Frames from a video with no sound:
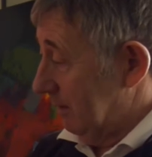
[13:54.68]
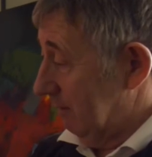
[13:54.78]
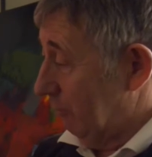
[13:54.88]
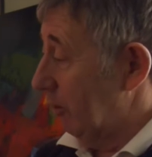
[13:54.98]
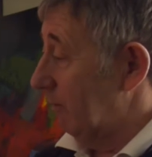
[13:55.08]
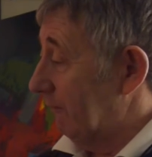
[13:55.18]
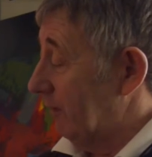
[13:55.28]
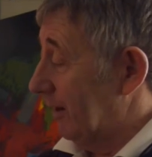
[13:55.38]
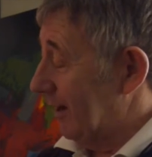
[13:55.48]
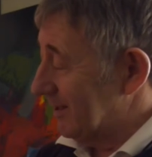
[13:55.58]
bottom, if you
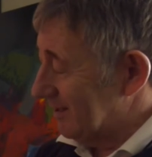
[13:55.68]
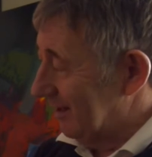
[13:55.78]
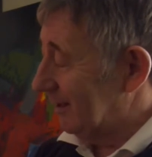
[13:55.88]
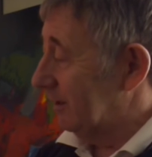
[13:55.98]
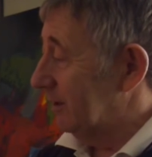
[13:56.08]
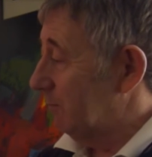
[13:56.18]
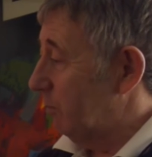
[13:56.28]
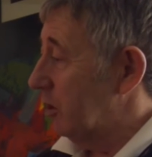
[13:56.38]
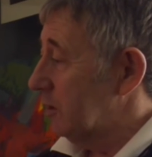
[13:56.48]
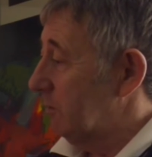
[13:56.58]
like, as little as
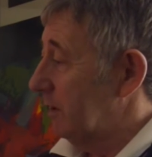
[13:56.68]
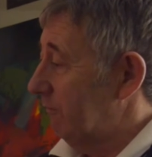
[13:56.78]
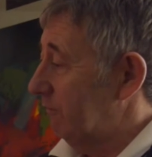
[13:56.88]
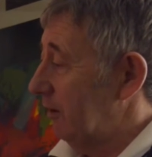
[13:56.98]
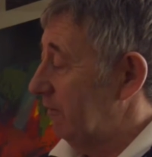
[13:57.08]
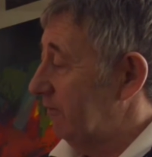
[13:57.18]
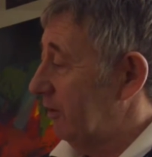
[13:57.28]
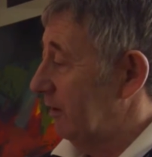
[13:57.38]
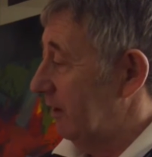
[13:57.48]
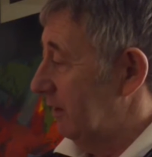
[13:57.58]
possible. I
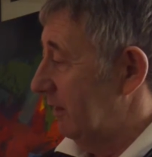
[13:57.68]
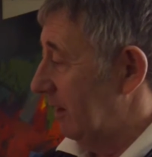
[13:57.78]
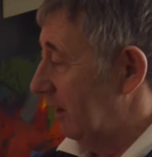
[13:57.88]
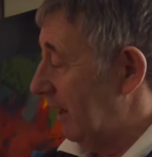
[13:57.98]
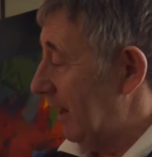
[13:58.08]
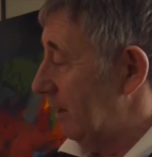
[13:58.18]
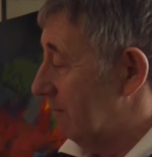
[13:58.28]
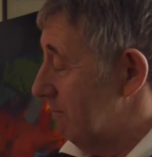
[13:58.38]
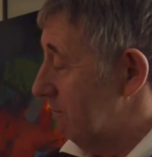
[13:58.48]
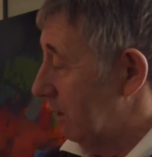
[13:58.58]
feel that the
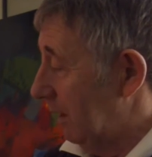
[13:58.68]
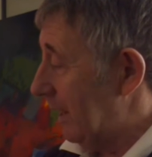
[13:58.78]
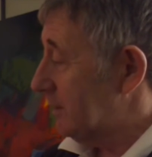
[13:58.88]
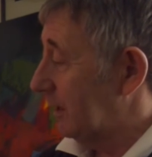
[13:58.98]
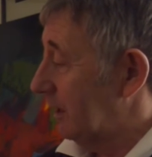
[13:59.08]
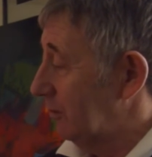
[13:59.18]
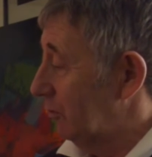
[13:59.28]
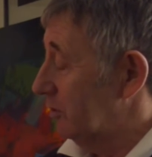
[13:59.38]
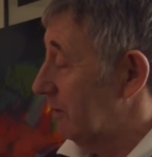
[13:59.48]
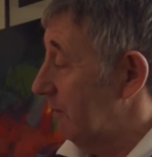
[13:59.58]
less I can
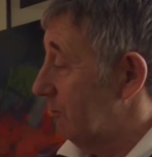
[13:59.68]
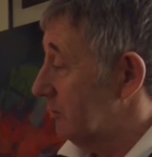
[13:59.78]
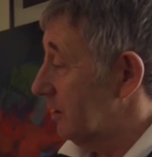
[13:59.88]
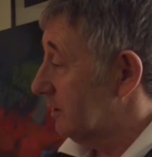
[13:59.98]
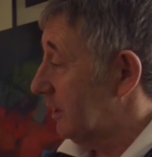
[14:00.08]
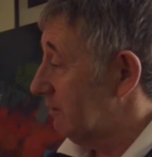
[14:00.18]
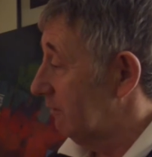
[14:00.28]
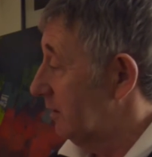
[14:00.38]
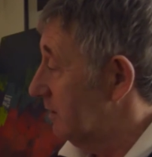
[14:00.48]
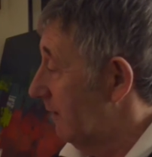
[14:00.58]
do, some of the more
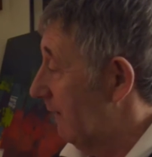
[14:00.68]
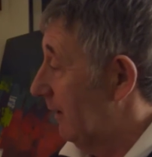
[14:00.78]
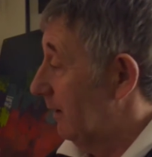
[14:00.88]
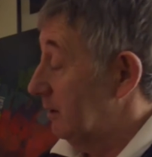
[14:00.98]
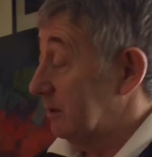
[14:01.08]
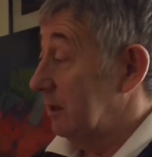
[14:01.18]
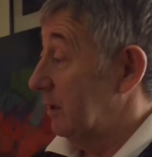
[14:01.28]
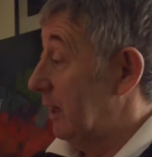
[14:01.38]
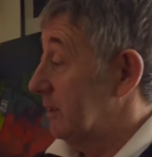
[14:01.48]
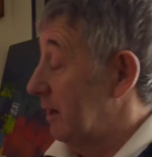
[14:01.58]
successful is. Just
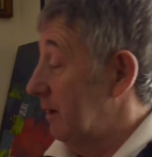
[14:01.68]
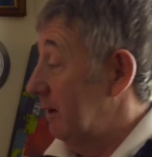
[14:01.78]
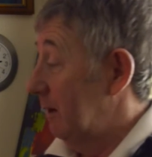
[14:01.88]
as a